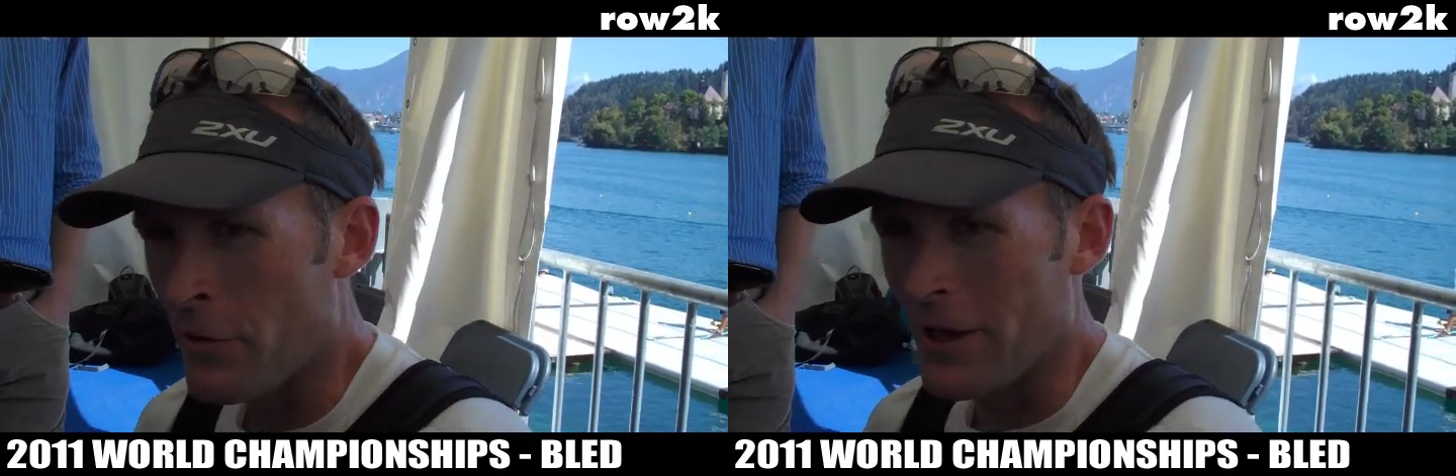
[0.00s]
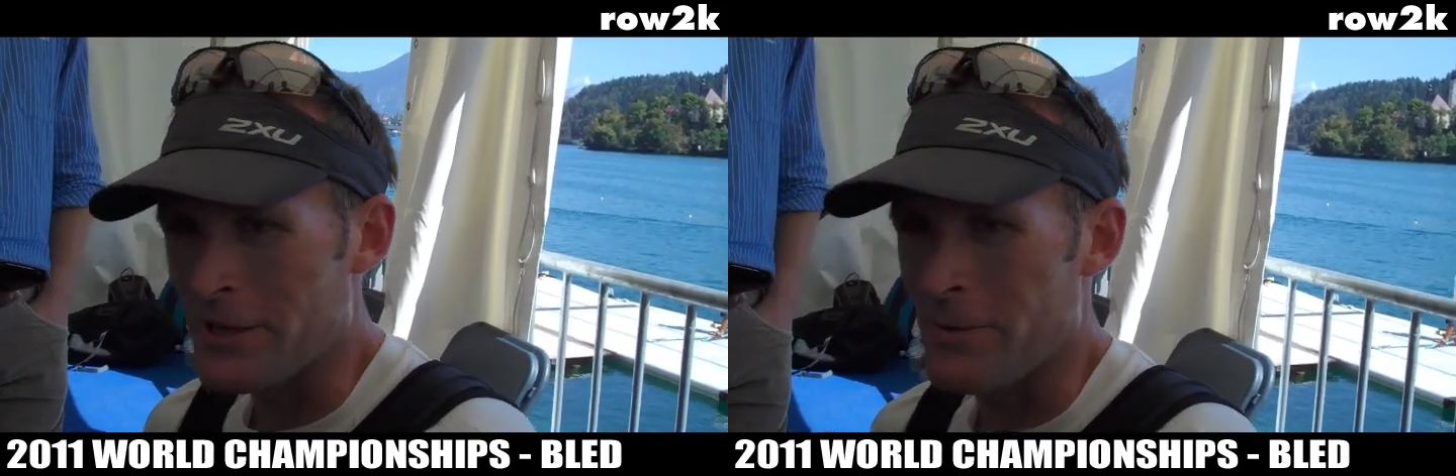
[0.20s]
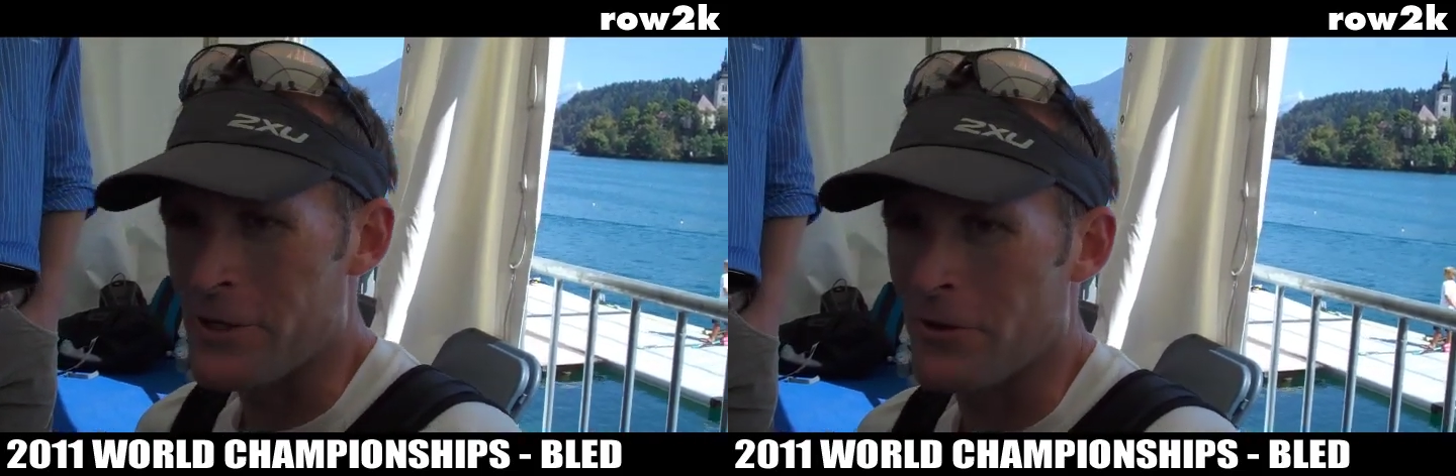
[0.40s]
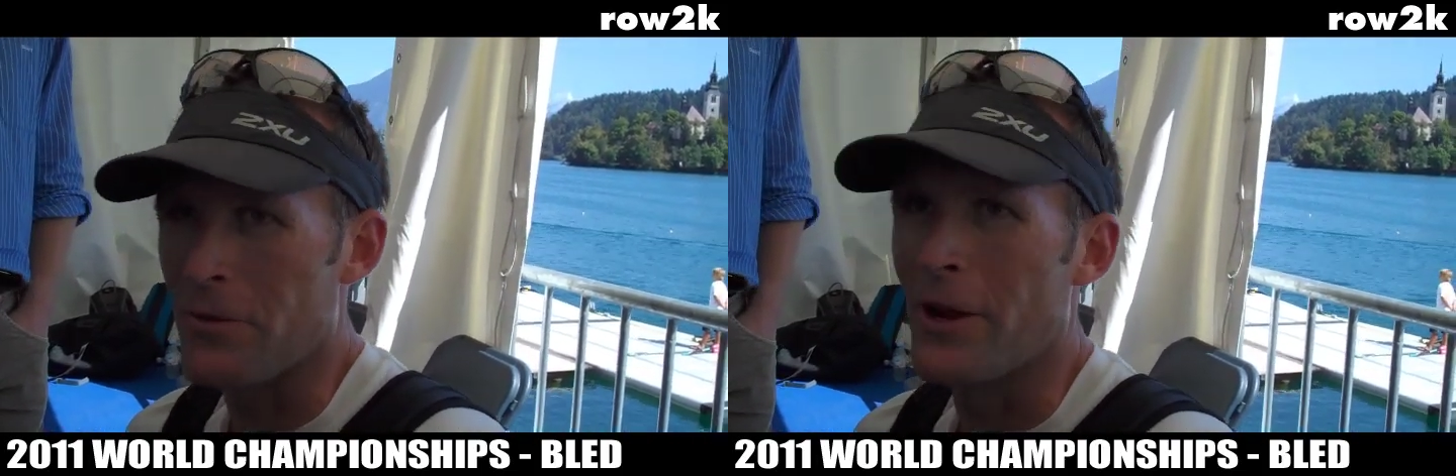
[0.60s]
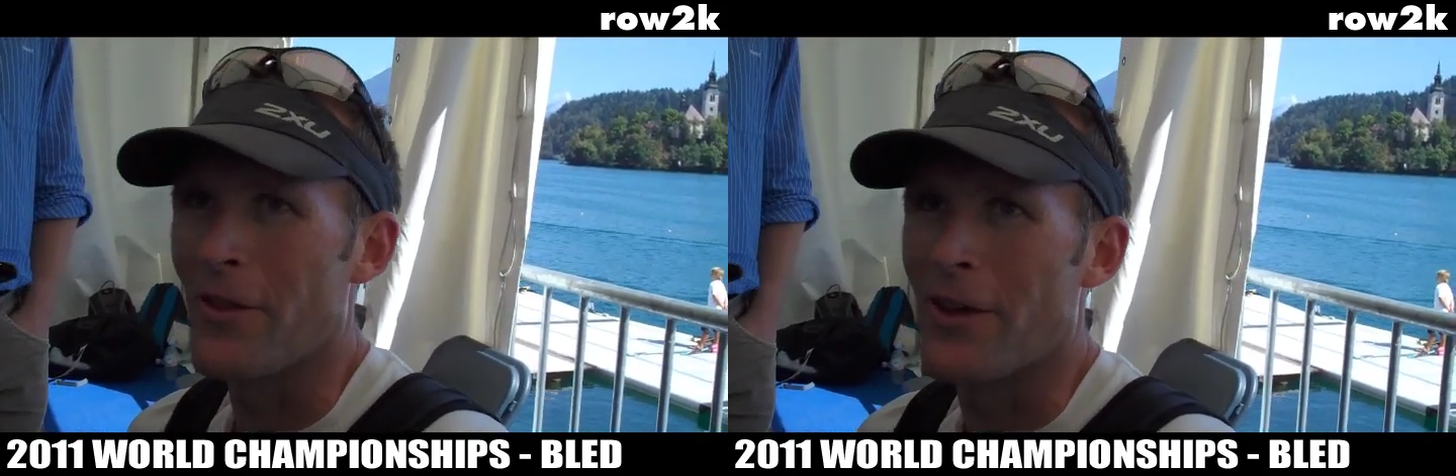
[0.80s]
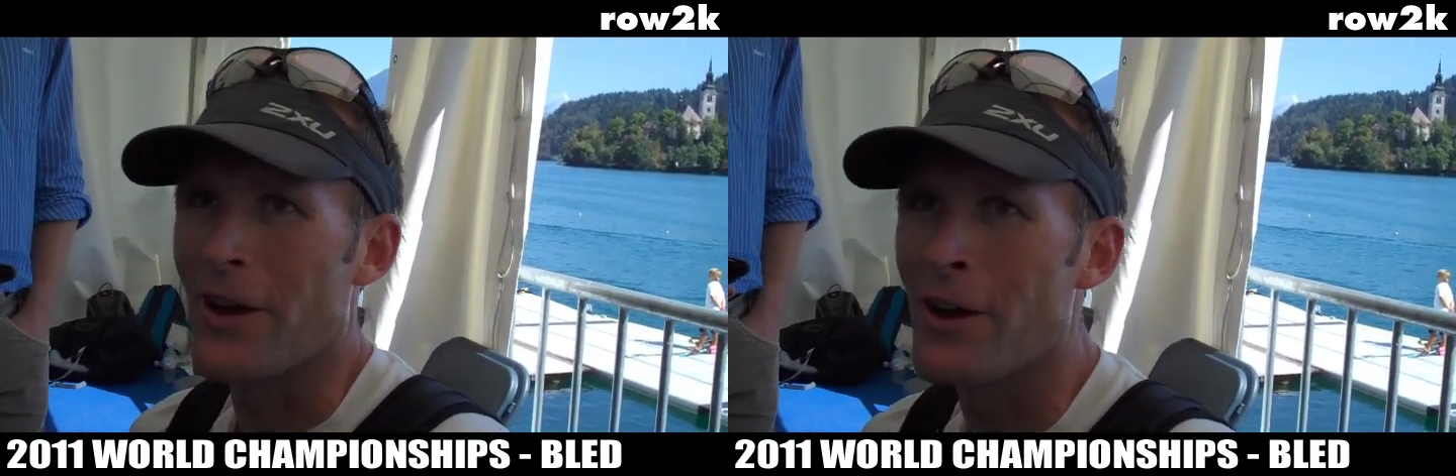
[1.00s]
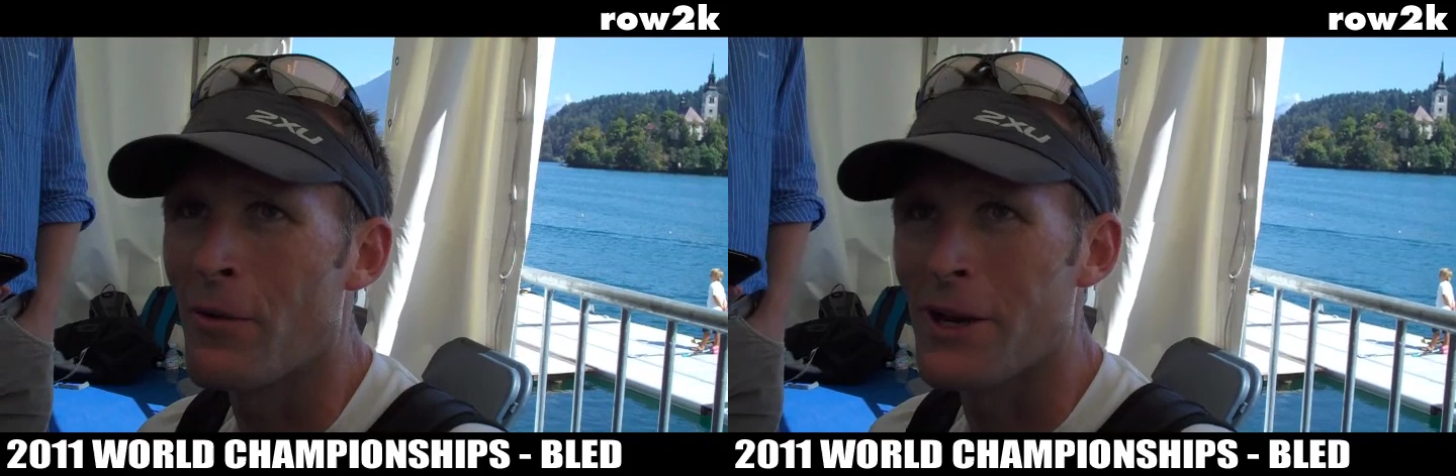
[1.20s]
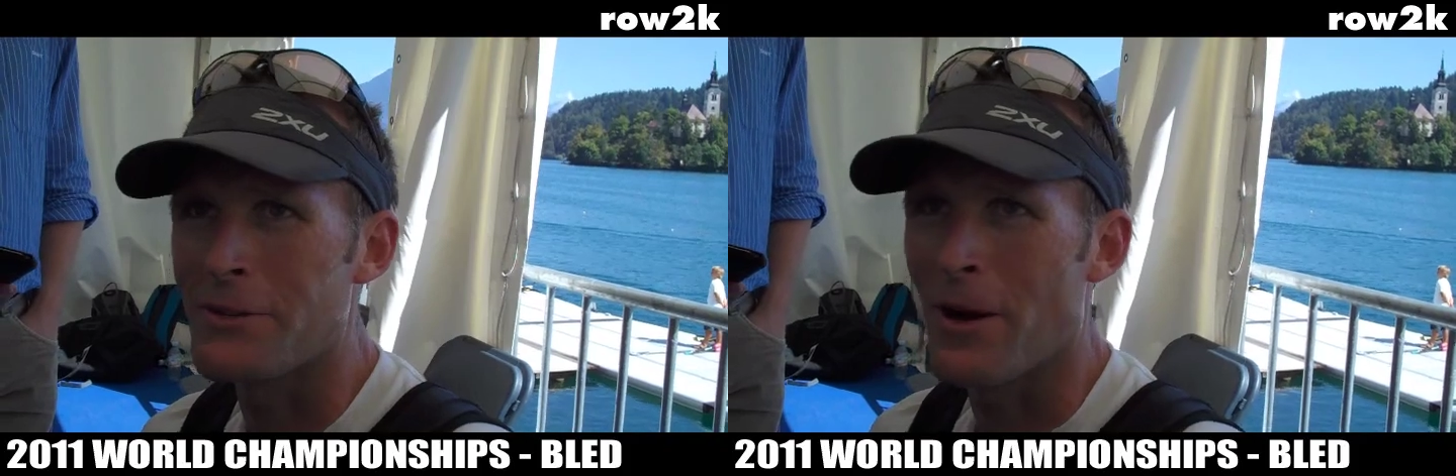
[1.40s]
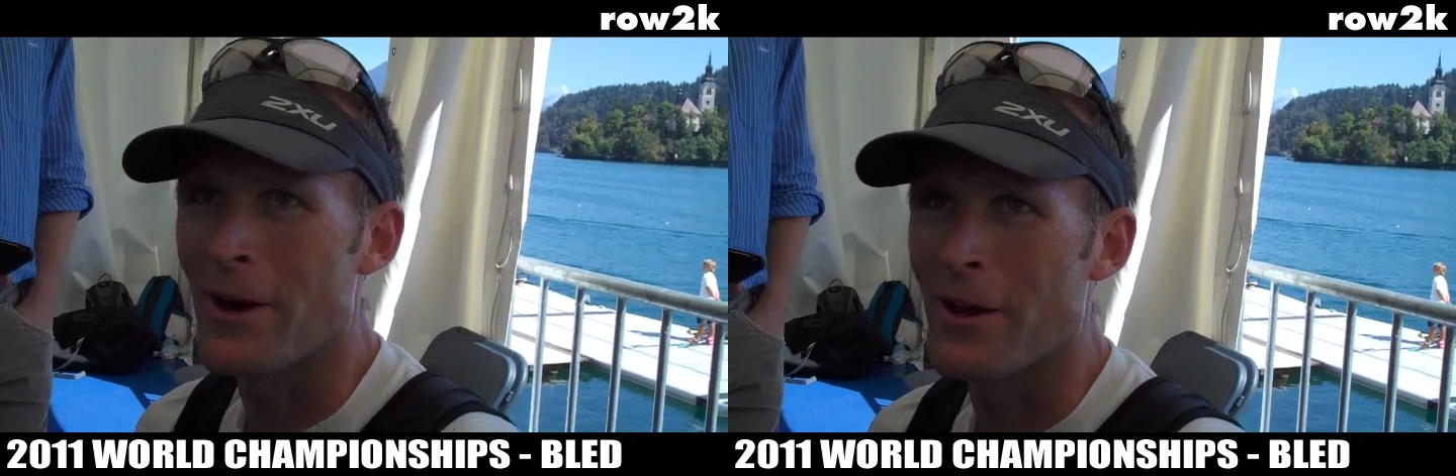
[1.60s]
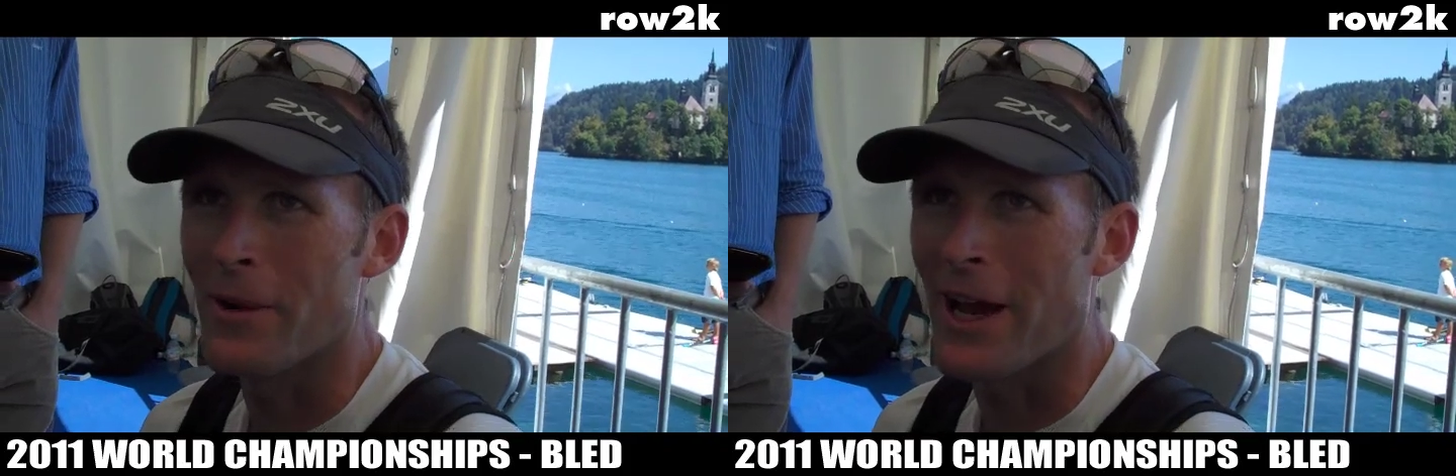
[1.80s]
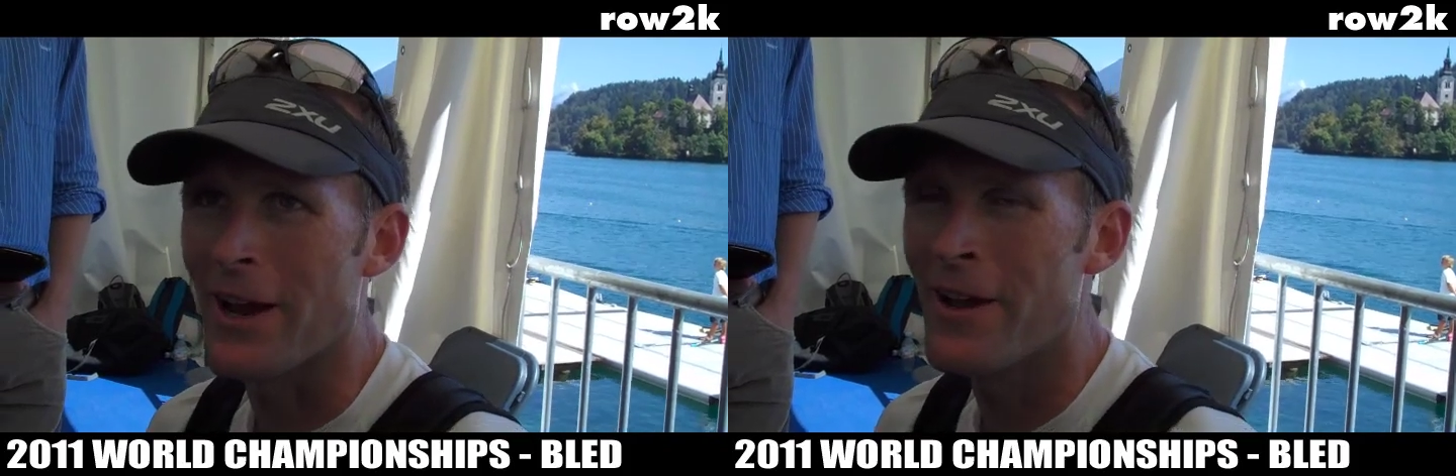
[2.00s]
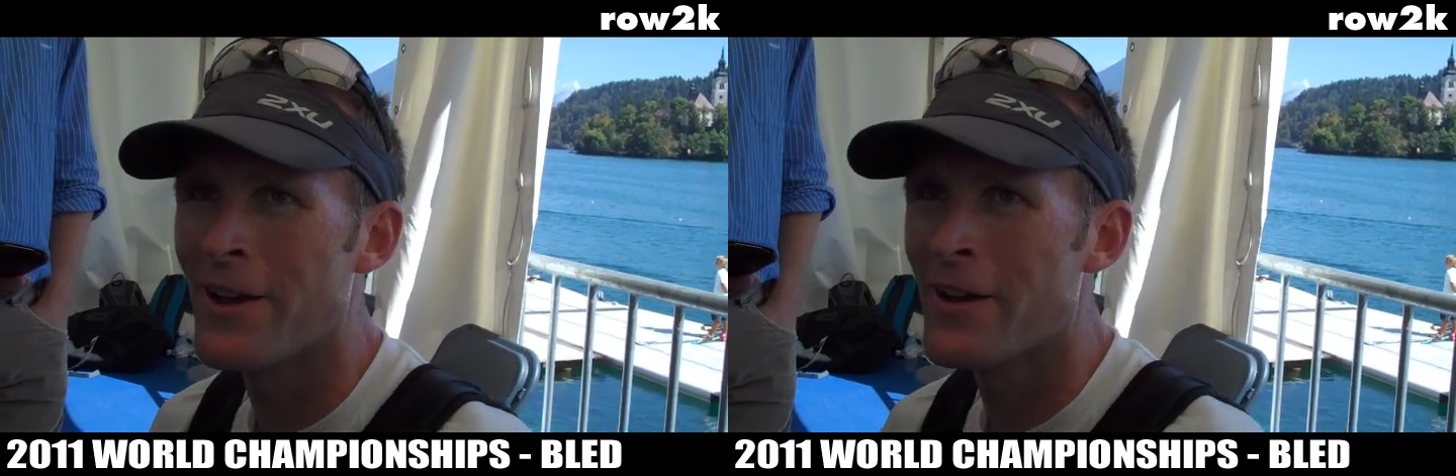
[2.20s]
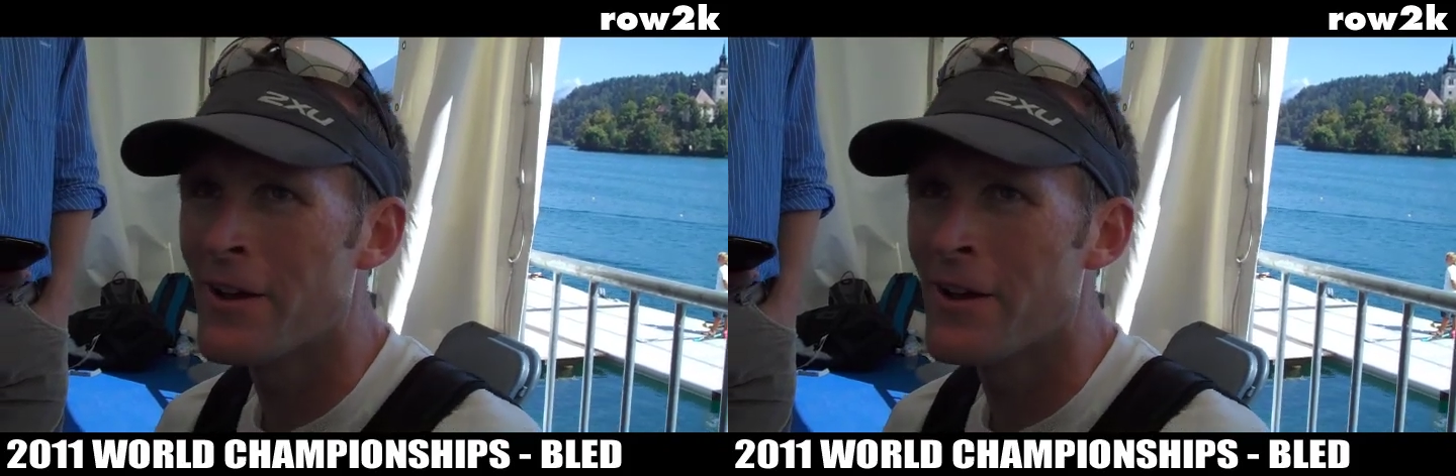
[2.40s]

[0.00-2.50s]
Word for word: really special to be on the winners' podium again.